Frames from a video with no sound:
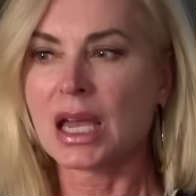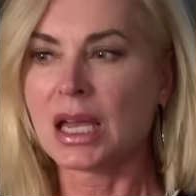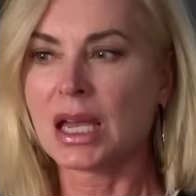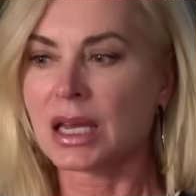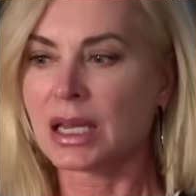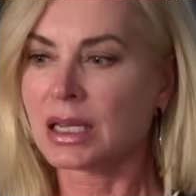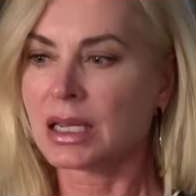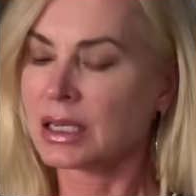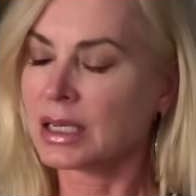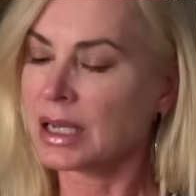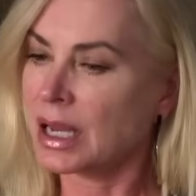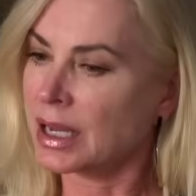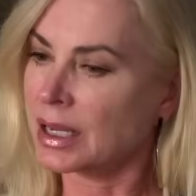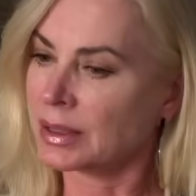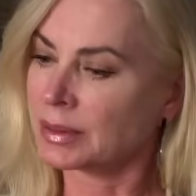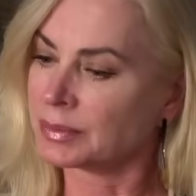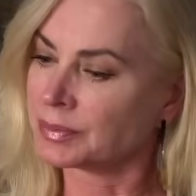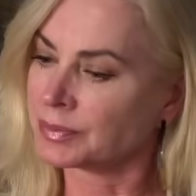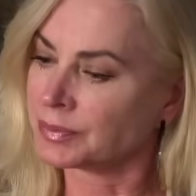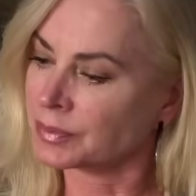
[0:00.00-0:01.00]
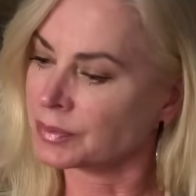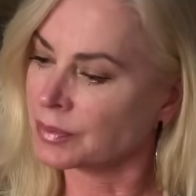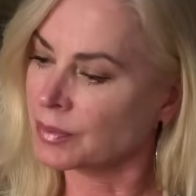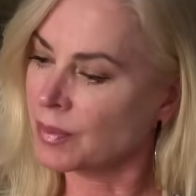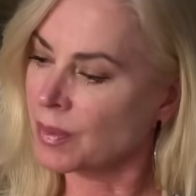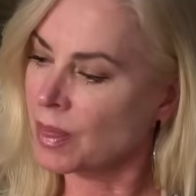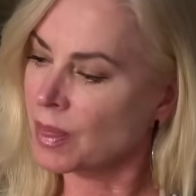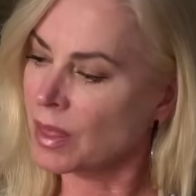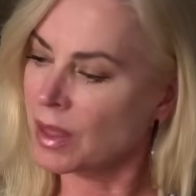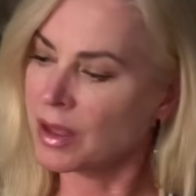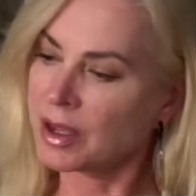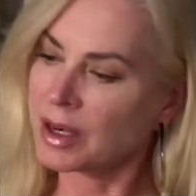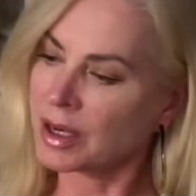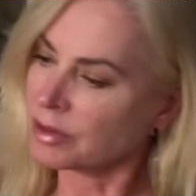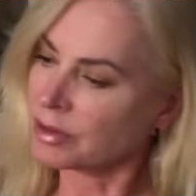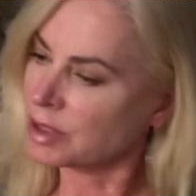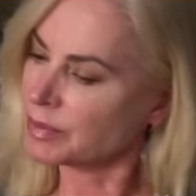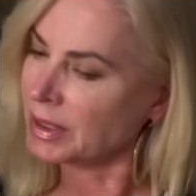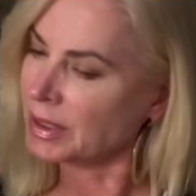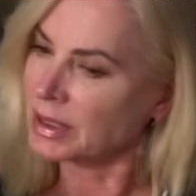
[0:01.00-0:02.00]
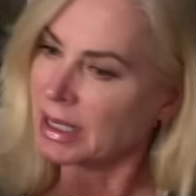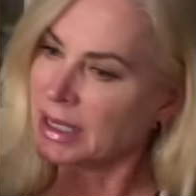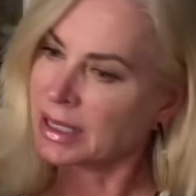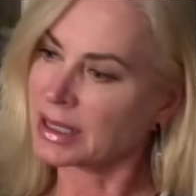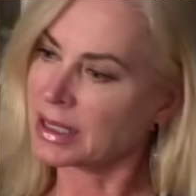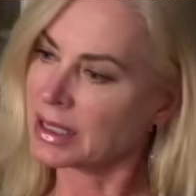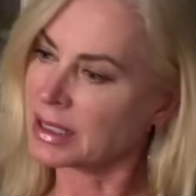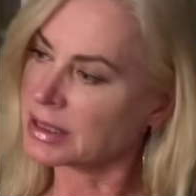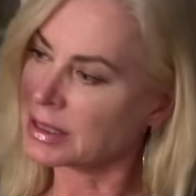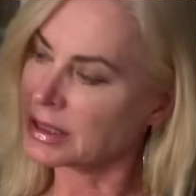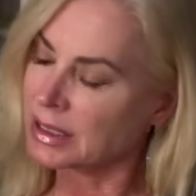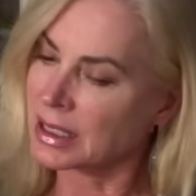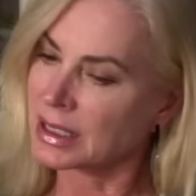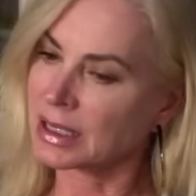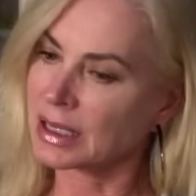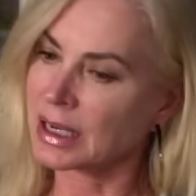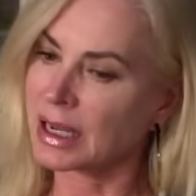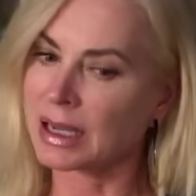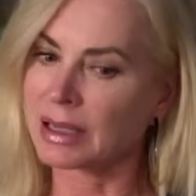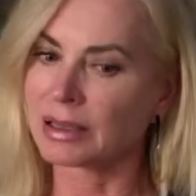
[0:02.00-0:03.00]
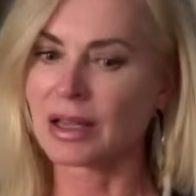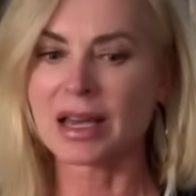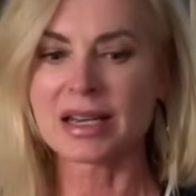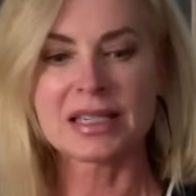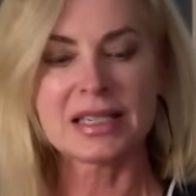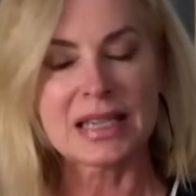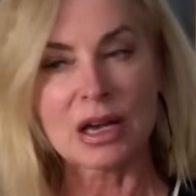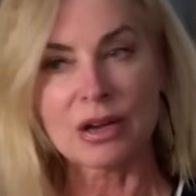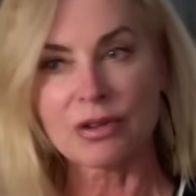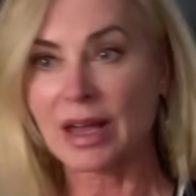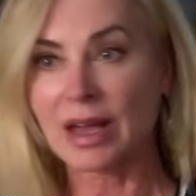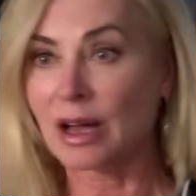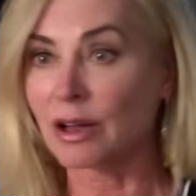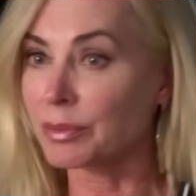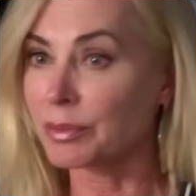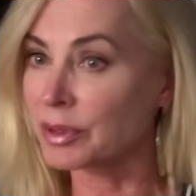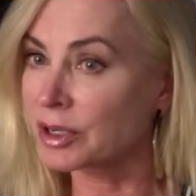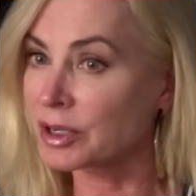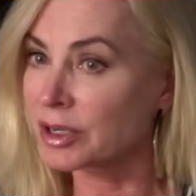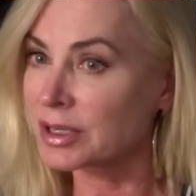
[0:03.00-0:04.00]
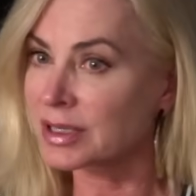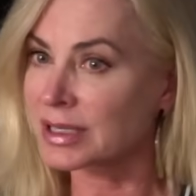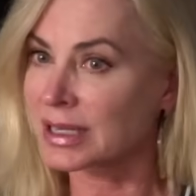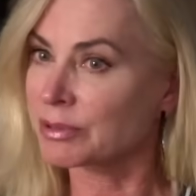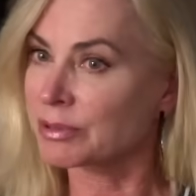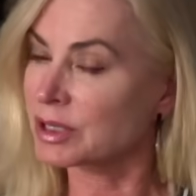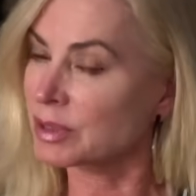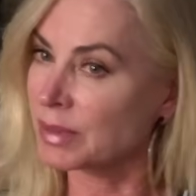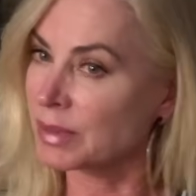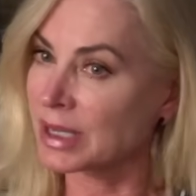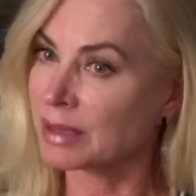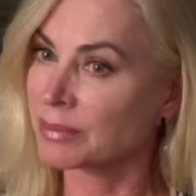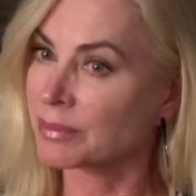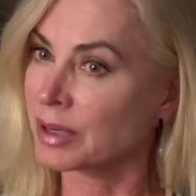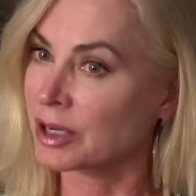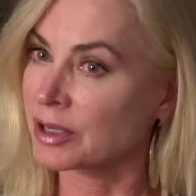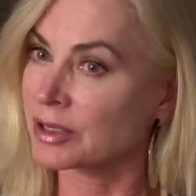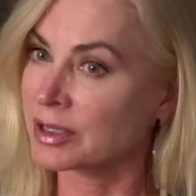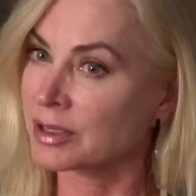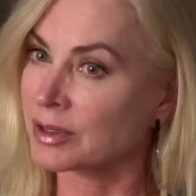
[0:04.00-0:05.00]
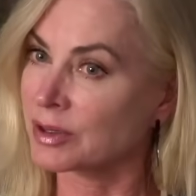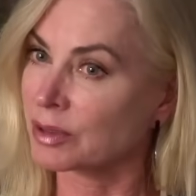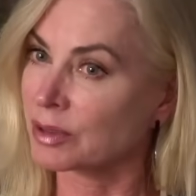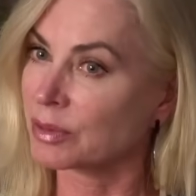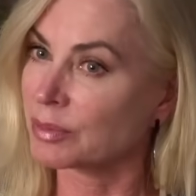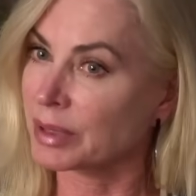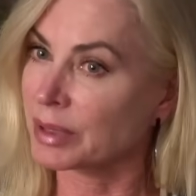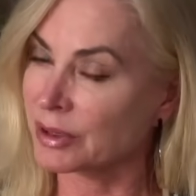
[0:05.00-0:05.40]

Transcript: And, you know, it's been like this. And a lot of self-help books. That was me and Barnes & Noble.